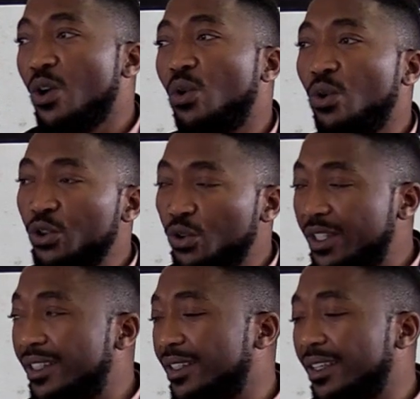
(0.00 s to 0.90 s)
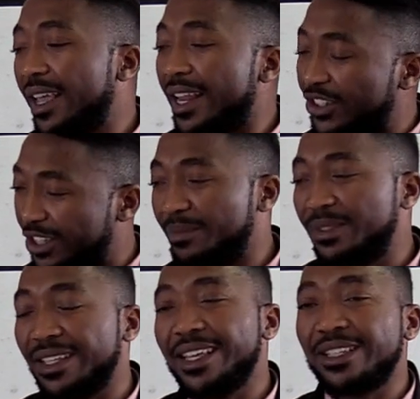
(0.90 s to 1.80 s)
UTC and
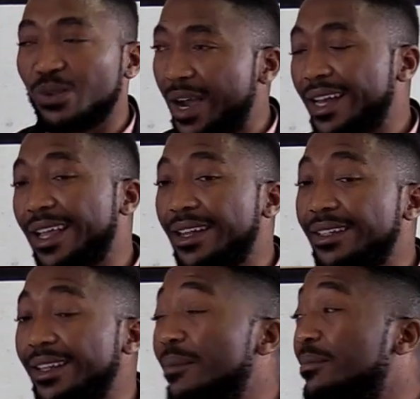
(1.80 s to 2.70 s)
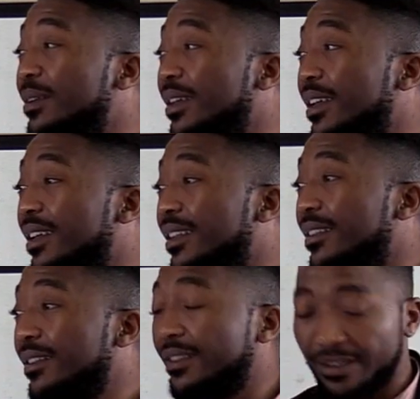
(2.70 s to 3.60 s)
GMT, it's one and the
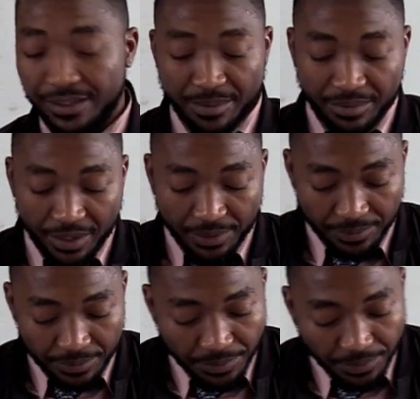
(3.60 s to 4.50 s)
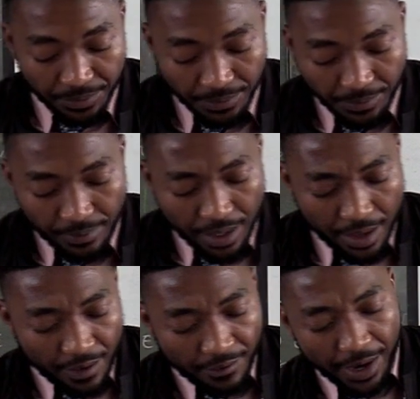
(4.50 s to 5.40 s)
same thing.
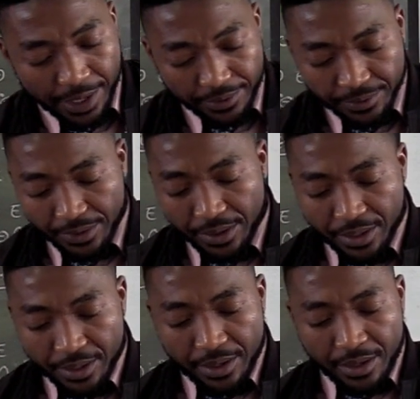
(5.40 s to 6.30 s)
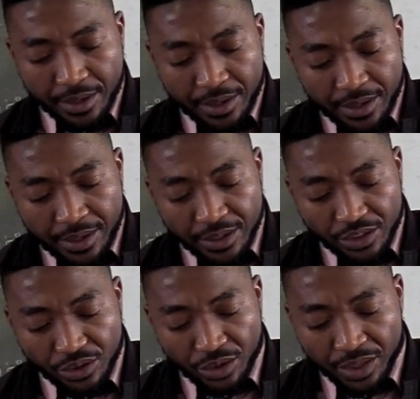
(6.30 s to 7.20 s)
Fine.
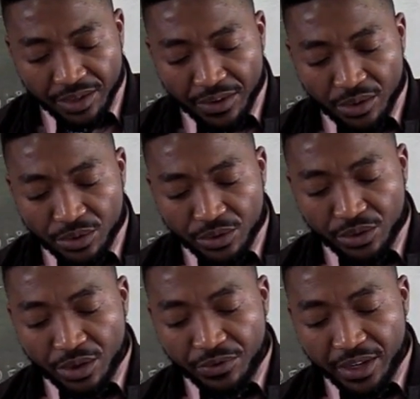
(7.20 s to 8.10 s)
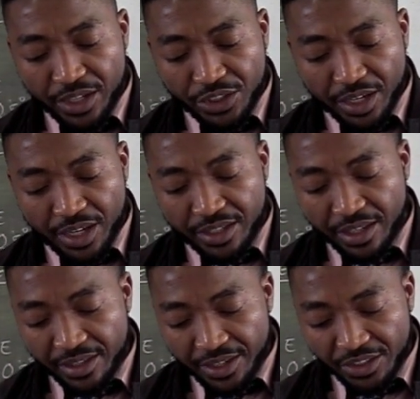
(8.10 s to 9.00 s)
Store the values of LHA,
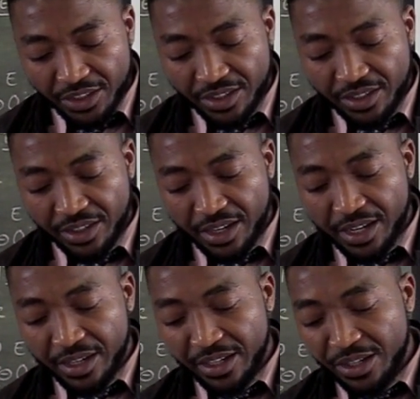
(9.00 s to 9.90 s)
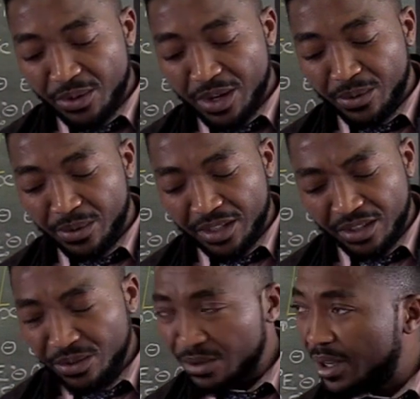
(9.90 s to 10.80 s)
declination, DR in your calculator.
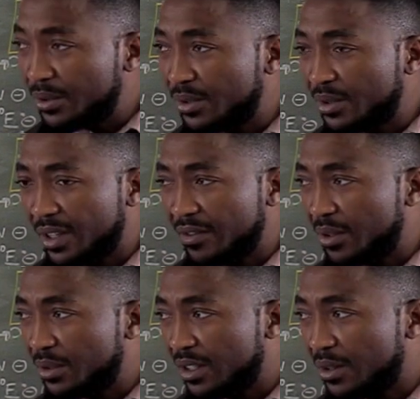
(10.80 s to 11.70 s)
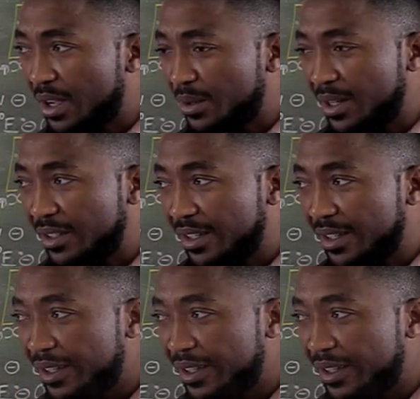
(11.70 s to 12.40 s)
Do you know how to store the values in your calculator?